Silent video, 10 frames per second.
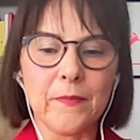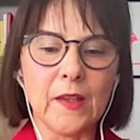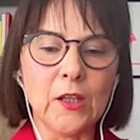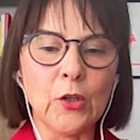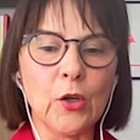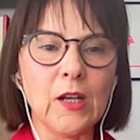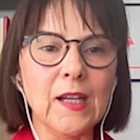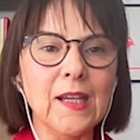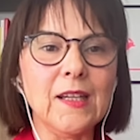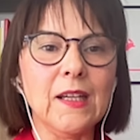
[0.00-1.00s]

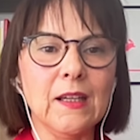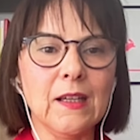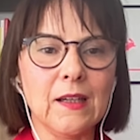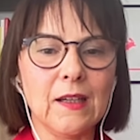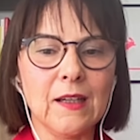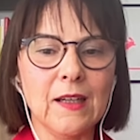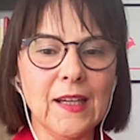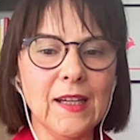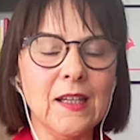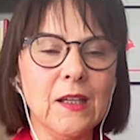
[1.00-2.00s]

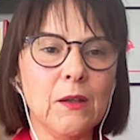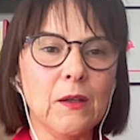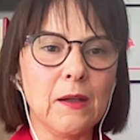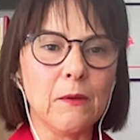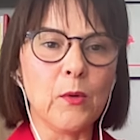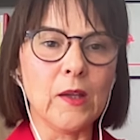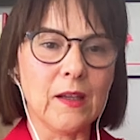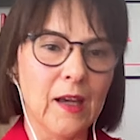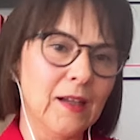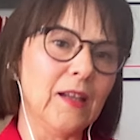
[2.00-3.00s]
leading with
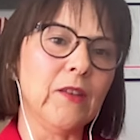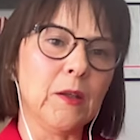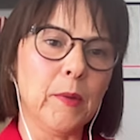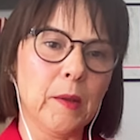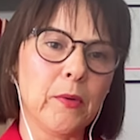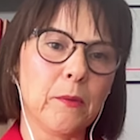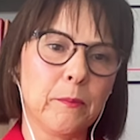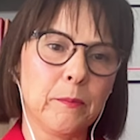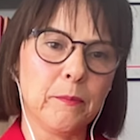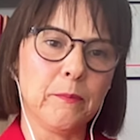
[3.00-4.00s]
and leaving people
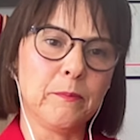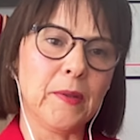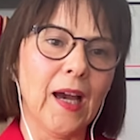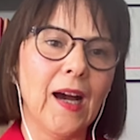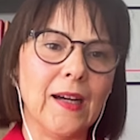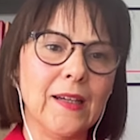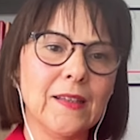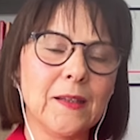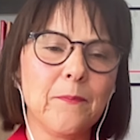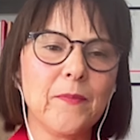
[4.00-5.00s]

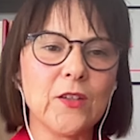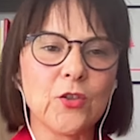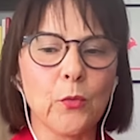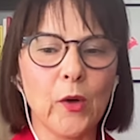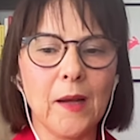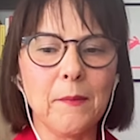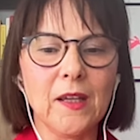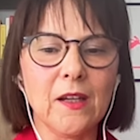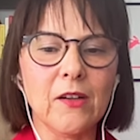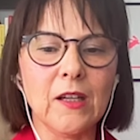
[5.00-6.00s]
behind. So what I'm
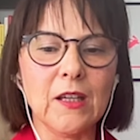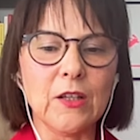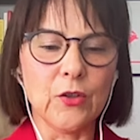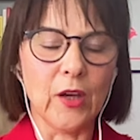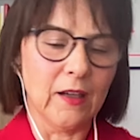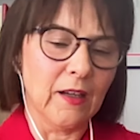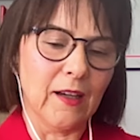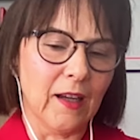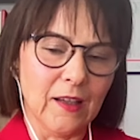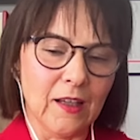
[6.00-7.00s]
hearing, and
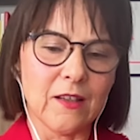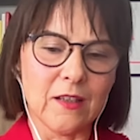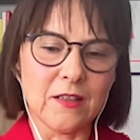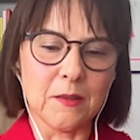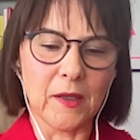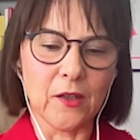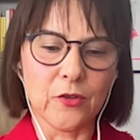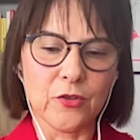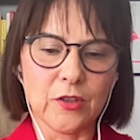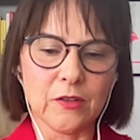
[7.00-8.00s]
then I hear this in my
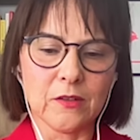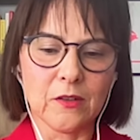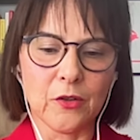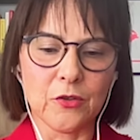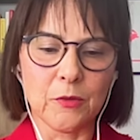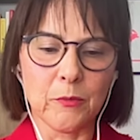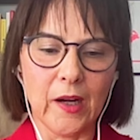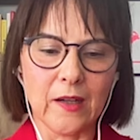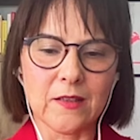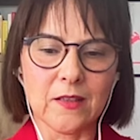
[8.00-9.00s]
coaching
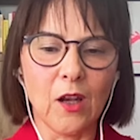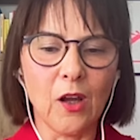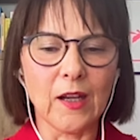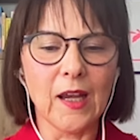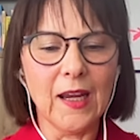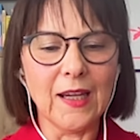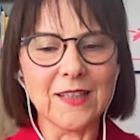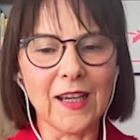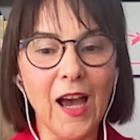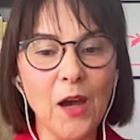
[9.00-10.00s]
practice a lot, is
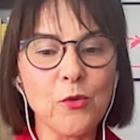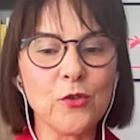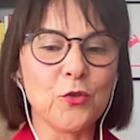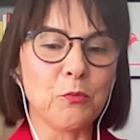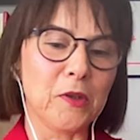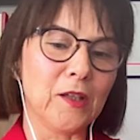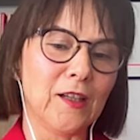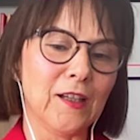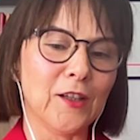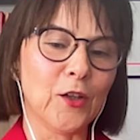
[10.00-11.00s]
like, I want to be a
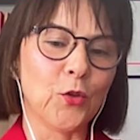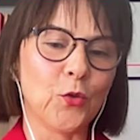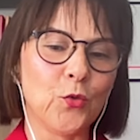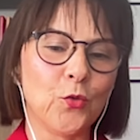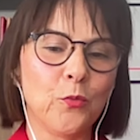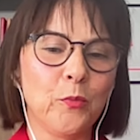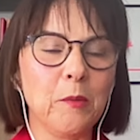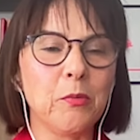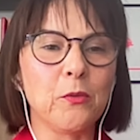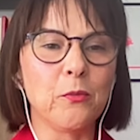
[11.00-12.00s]
leader who
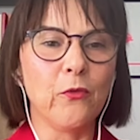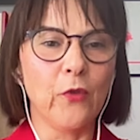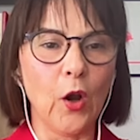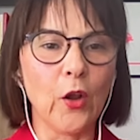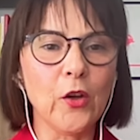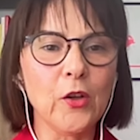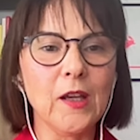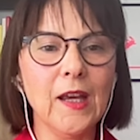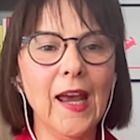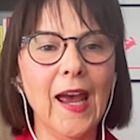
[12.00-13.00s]
people follow,
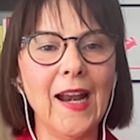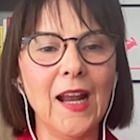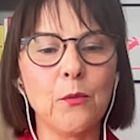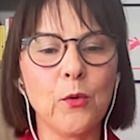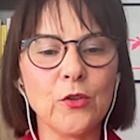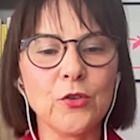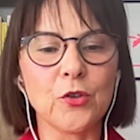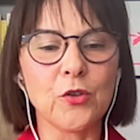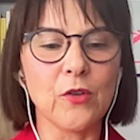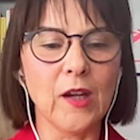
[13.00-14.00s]
and I want to
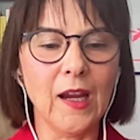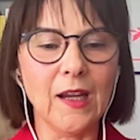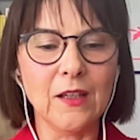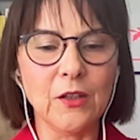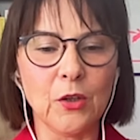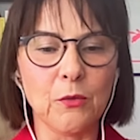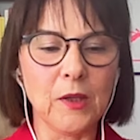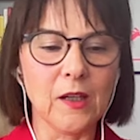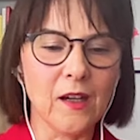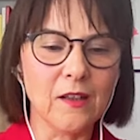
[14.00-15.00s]
create,
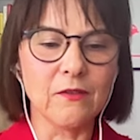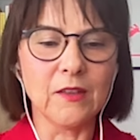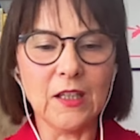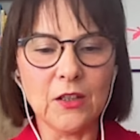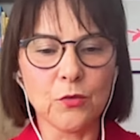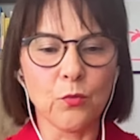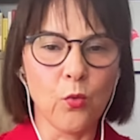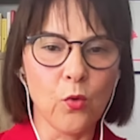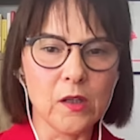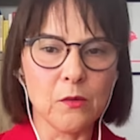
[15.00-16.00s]
we kind of need to
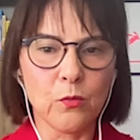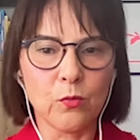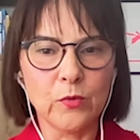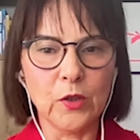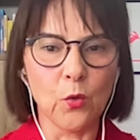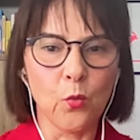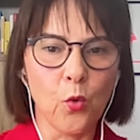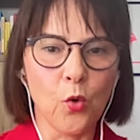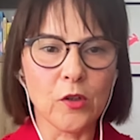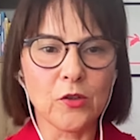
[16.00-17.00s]

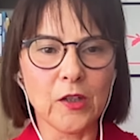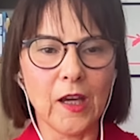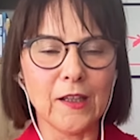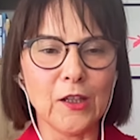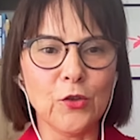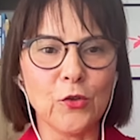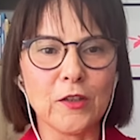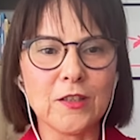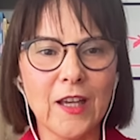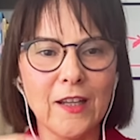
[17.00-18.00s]
walk together. You are
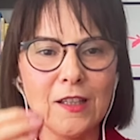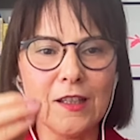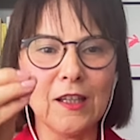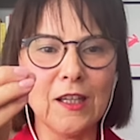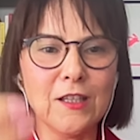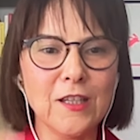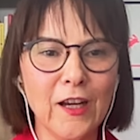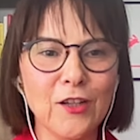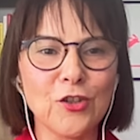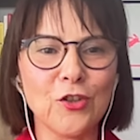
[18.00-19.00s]
setting the
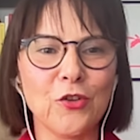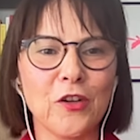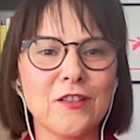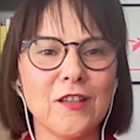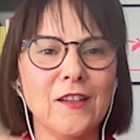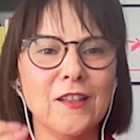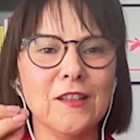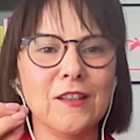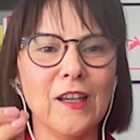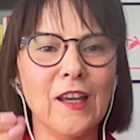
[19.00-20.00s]
intention, you are
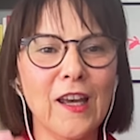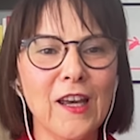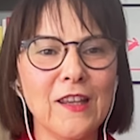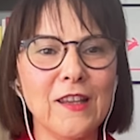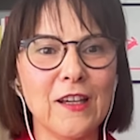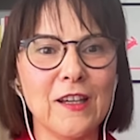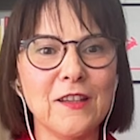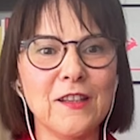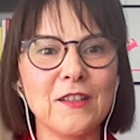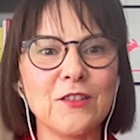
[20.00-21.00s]
setting the
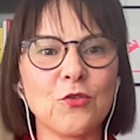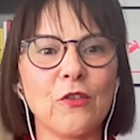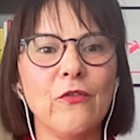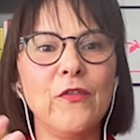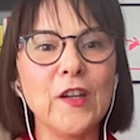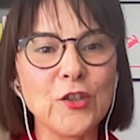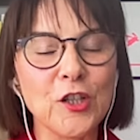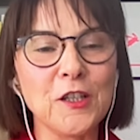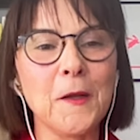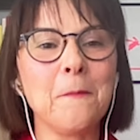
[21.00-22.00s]
sort of
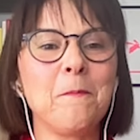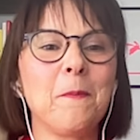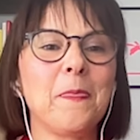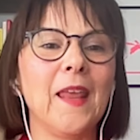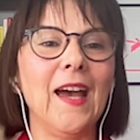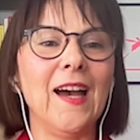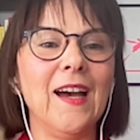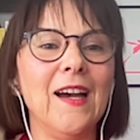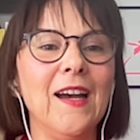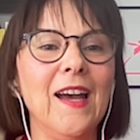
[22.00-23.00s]
vision,
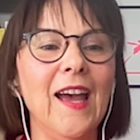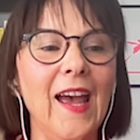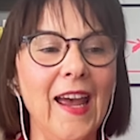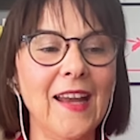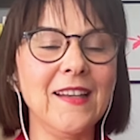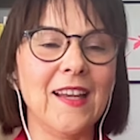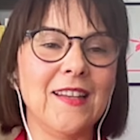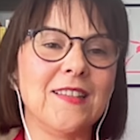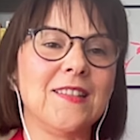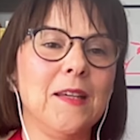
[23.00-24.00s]
and
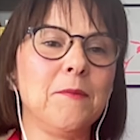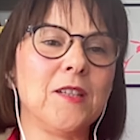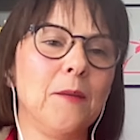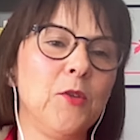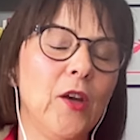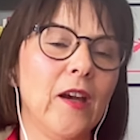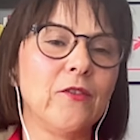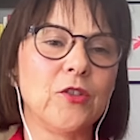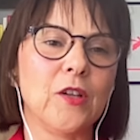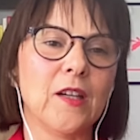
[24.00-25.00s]
at the same time, you
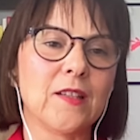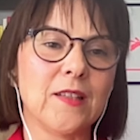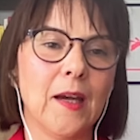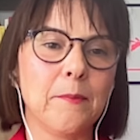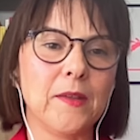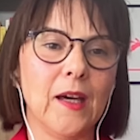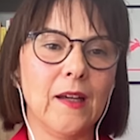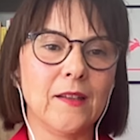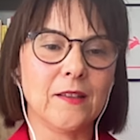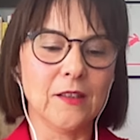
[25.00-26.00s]
have to accept
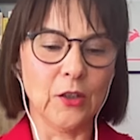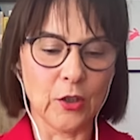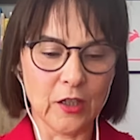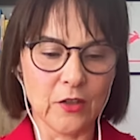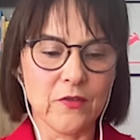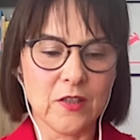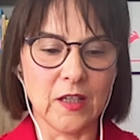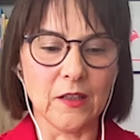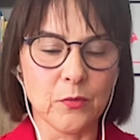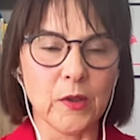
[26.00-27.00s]
that, kind of
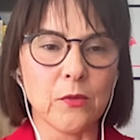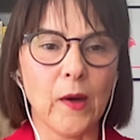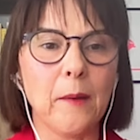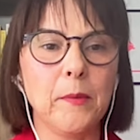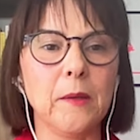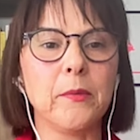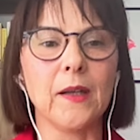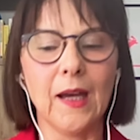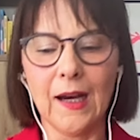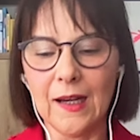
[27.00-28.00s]
sit with where
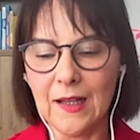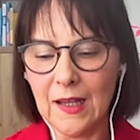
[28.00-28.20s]
people are.